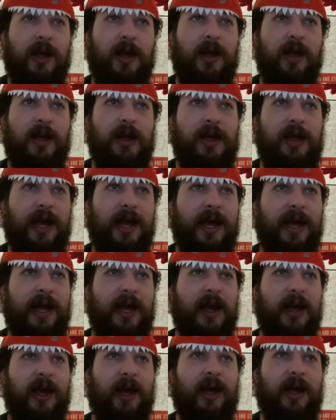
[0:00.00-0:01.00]

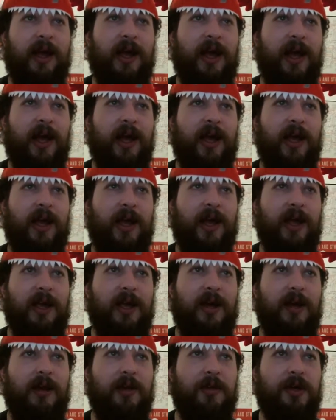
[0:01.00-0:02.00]
Yeah, I
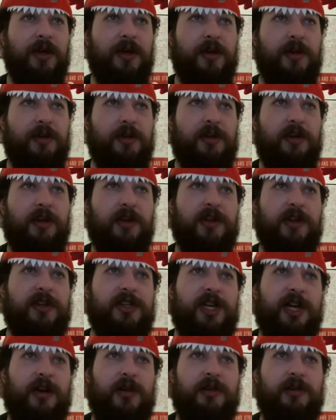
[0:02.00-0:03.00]
can agree with you there,
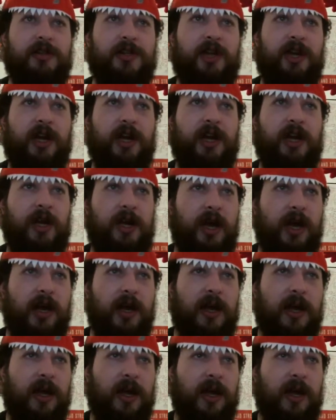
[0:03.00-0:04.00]
Shadow Song,
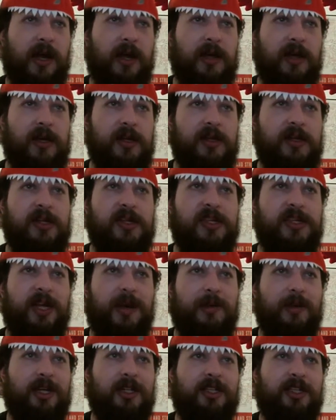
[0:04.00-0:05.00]
to
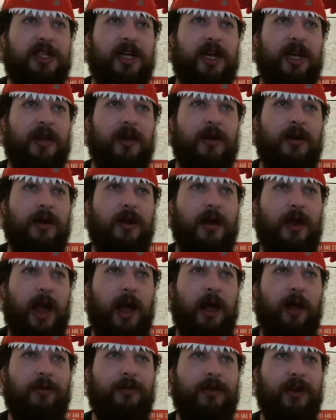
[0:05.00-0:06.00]
some extent.
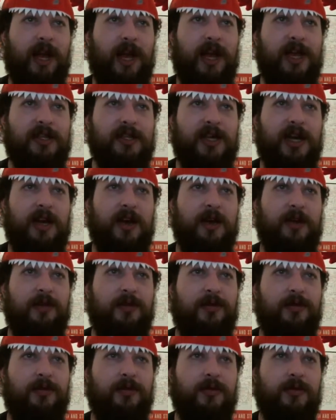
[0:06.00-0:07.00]
Alpha has kind
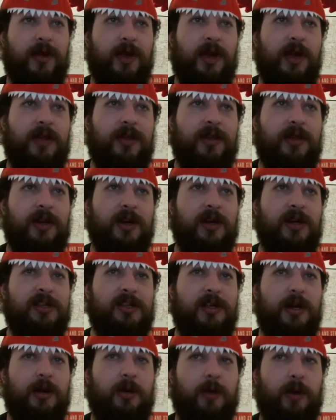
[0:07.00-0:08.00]
of there is
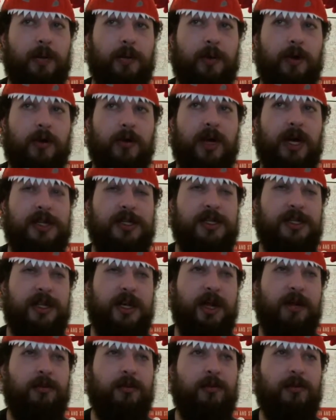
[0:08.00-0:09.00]
no more progression.
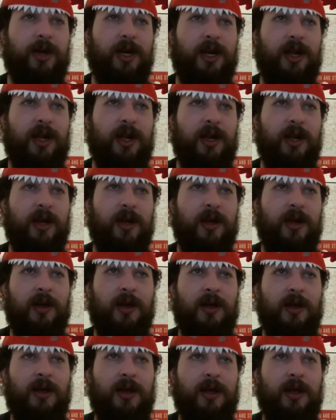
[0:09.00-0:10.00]
Everybody,
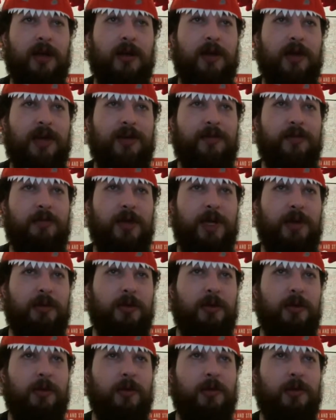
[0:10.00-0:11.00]
even people
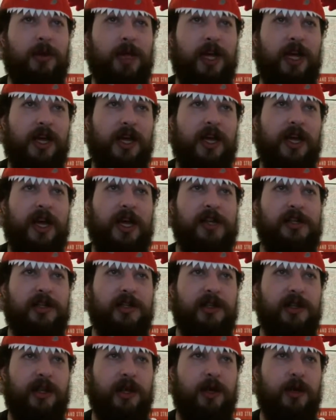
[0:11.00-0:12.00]
who are playing it
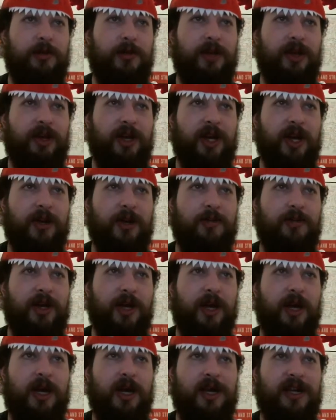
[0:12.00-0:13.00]
casually are building up their
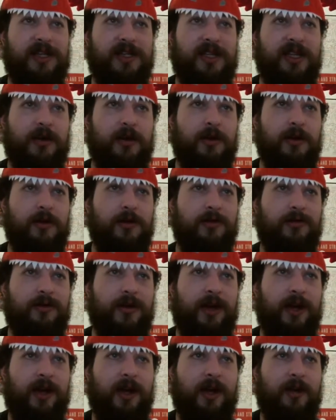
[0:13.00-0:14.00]
highest tier
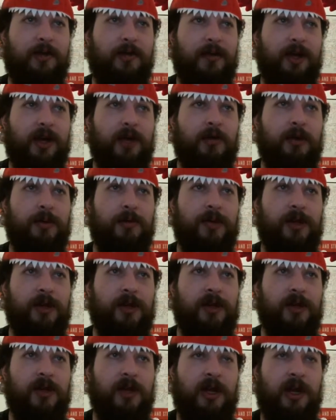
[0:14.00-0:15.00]
of equipment
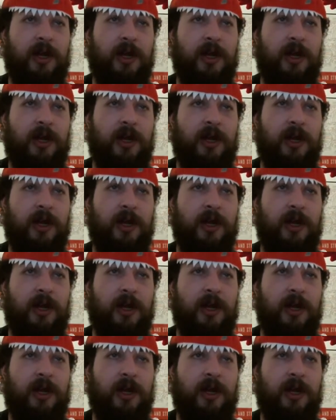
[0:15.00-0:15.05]
and